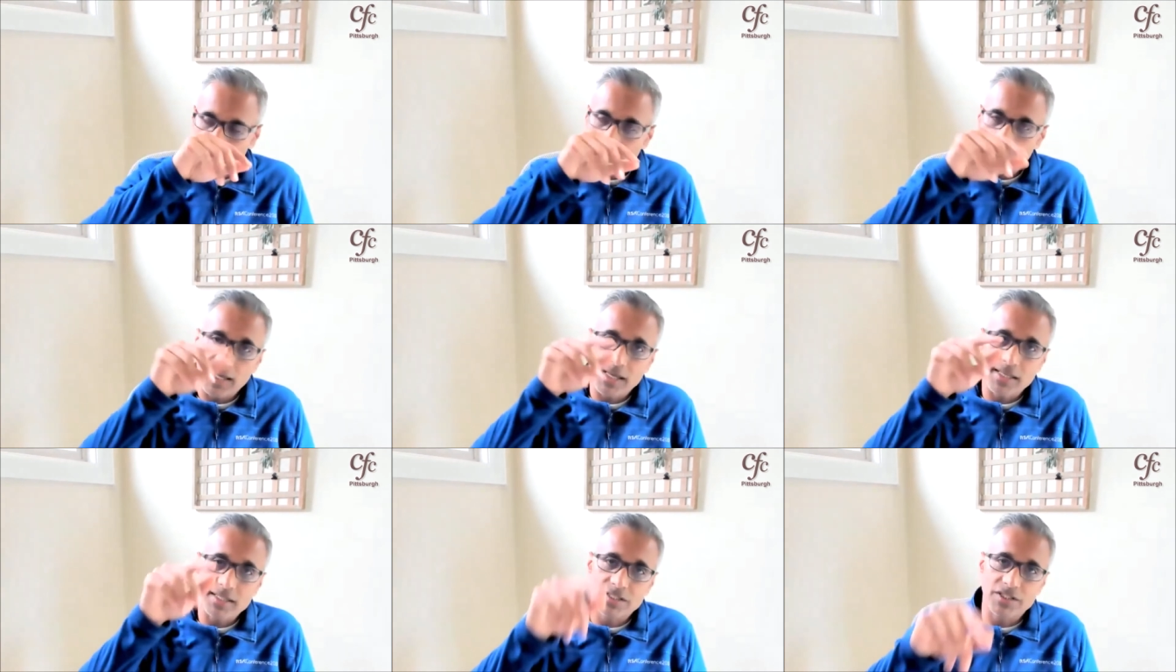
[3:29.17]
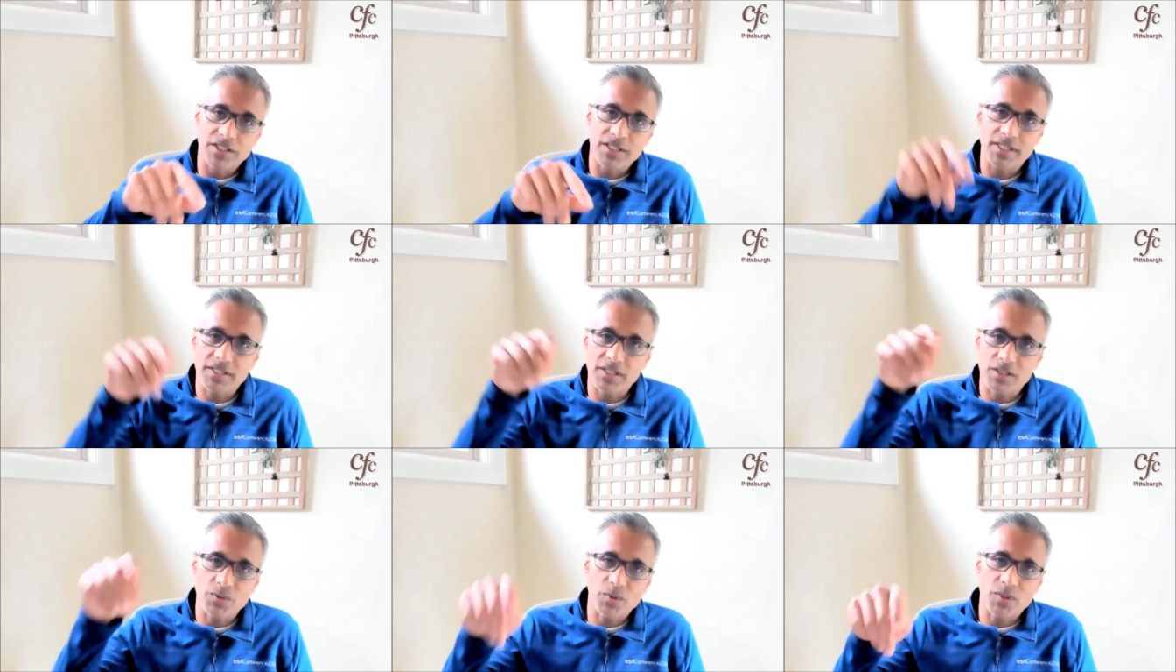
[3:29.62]
that
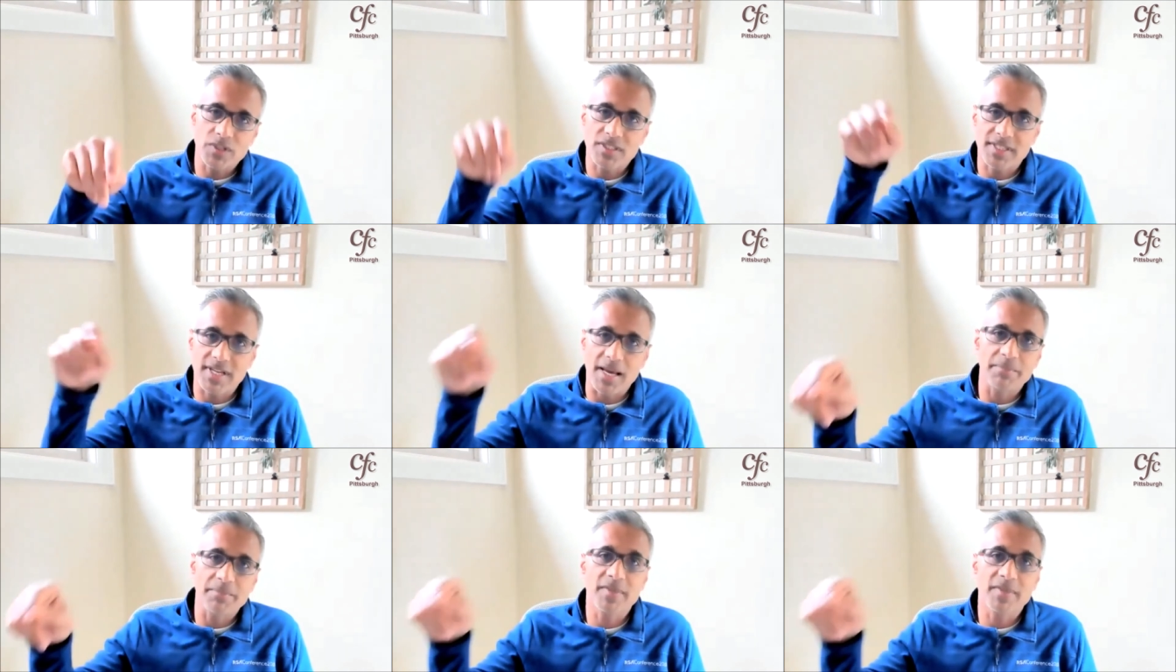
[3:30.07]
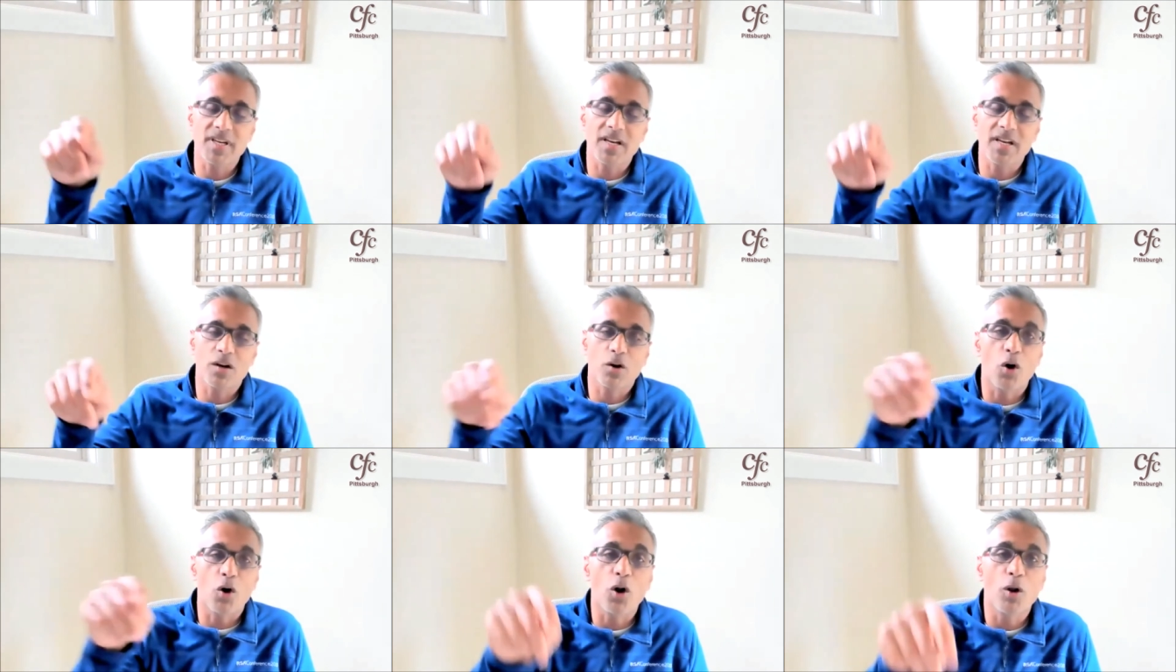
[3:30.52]
Jesus was tempted
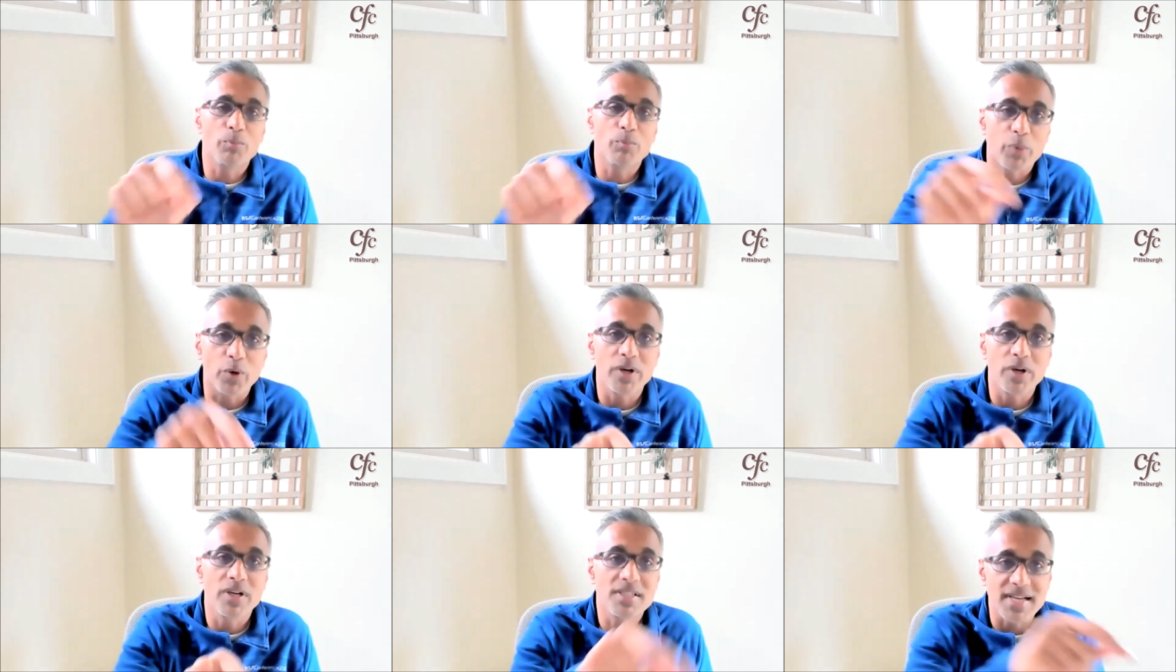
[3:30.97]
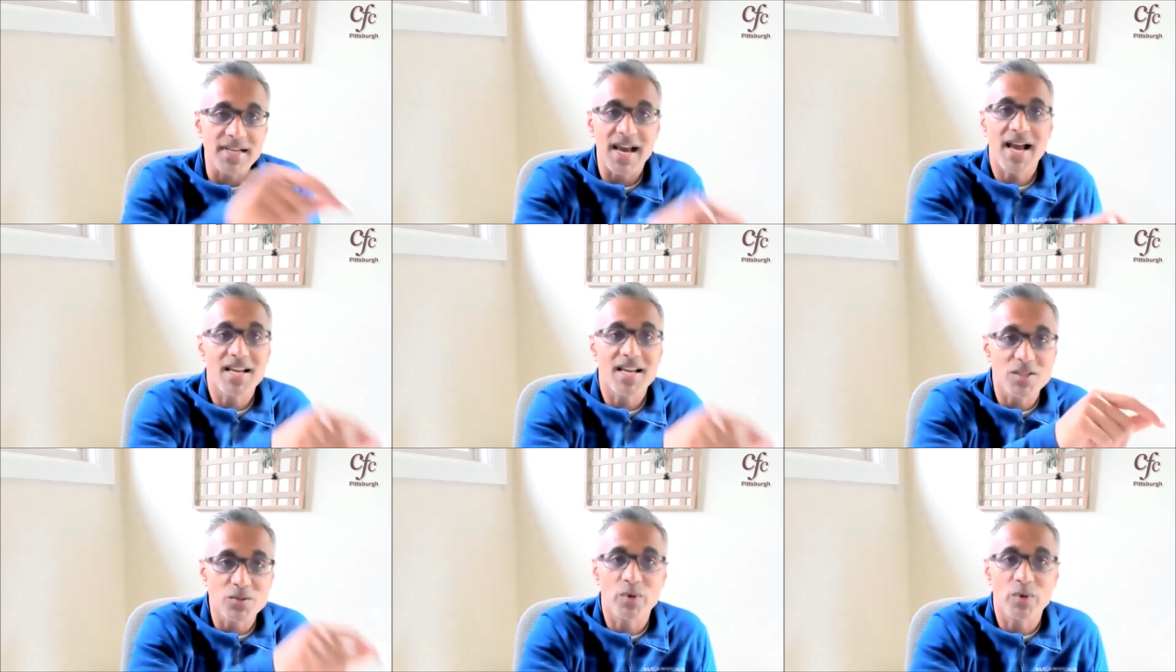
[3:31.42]
in all points
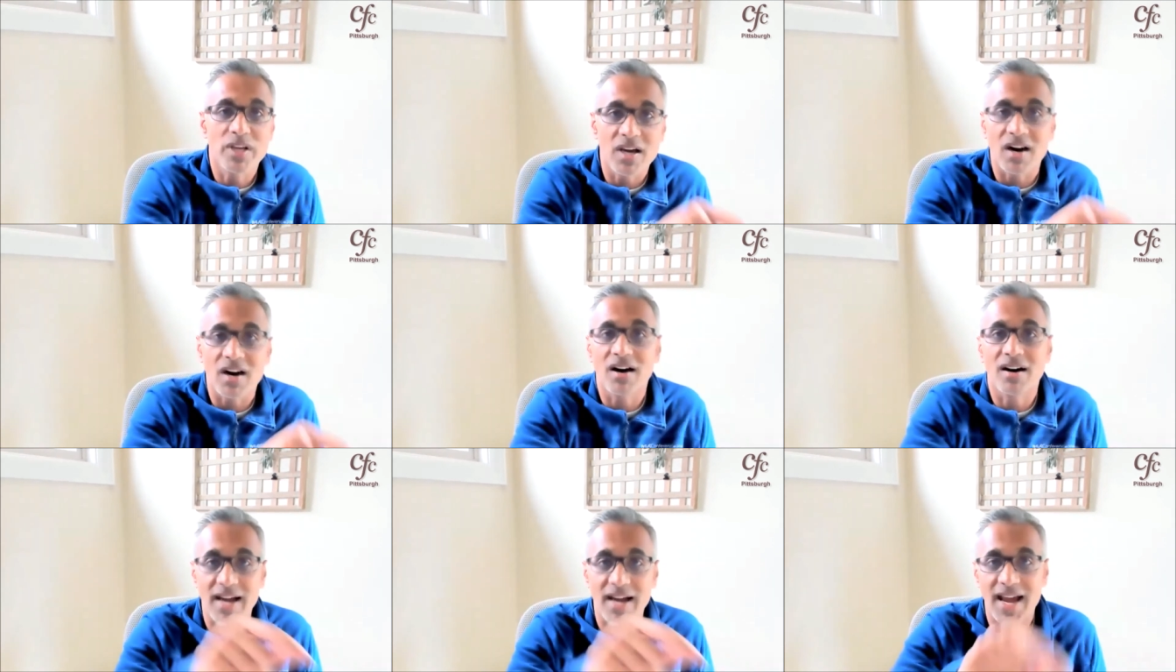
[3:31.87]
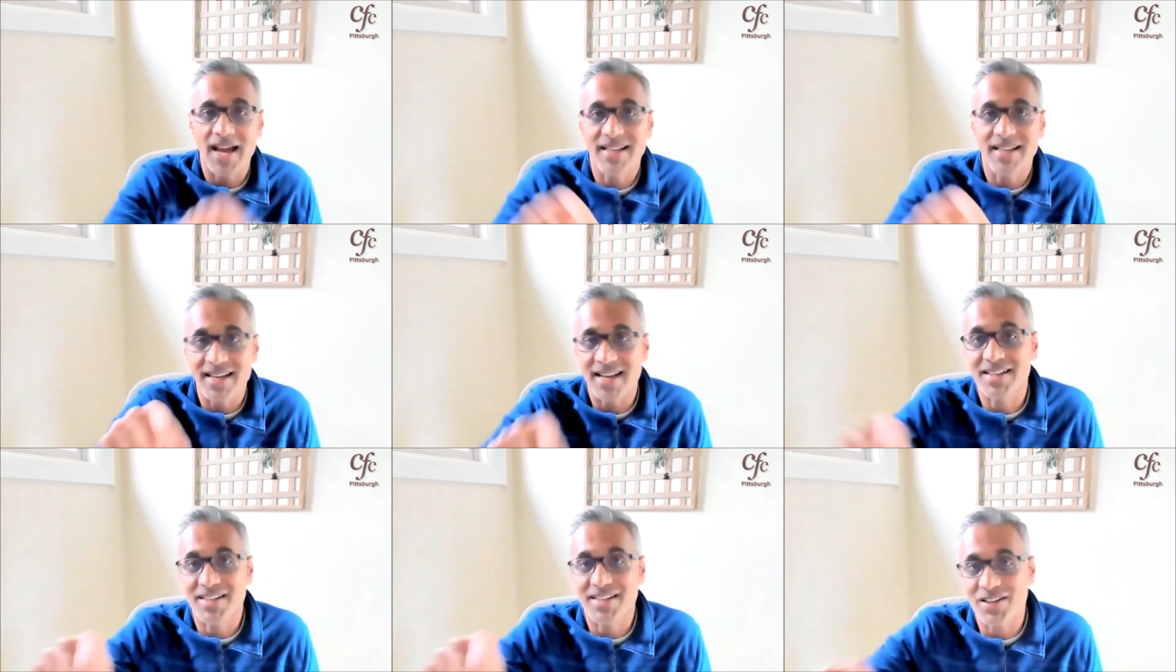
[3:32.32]
as we are and
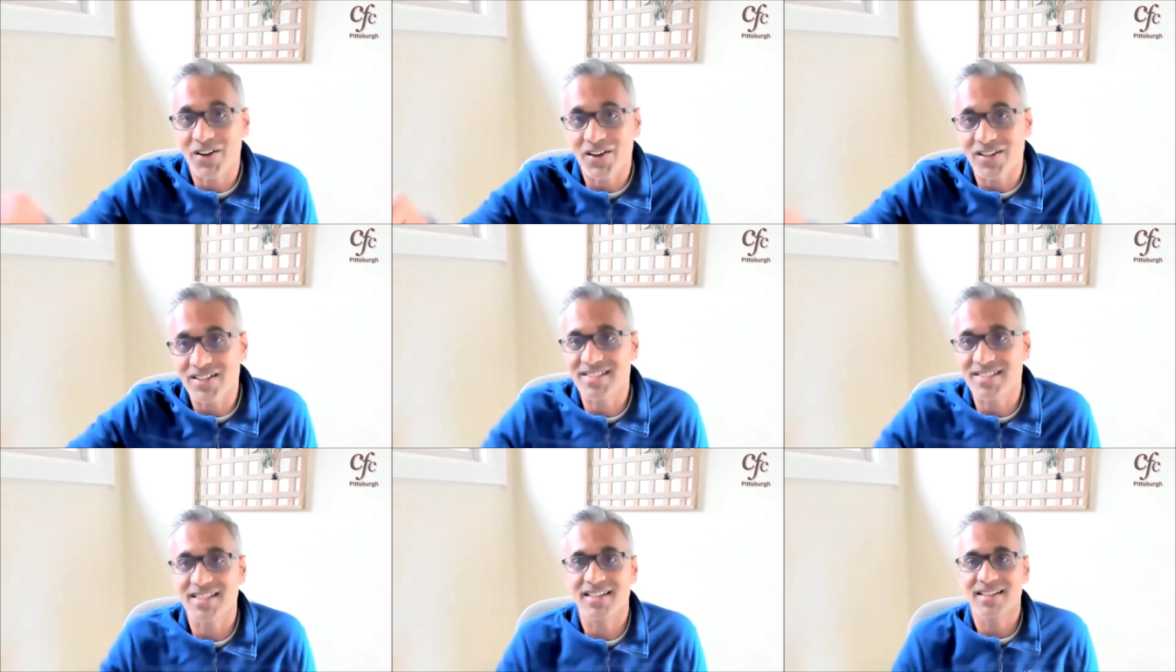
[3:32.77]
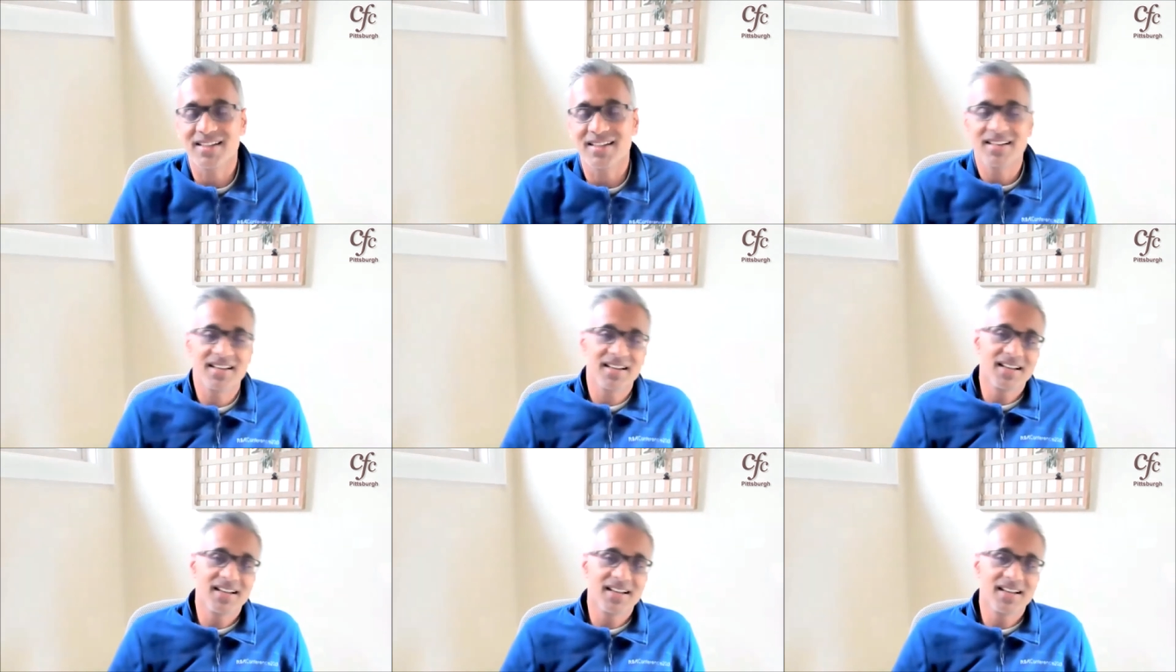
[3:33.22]
yet did not sin.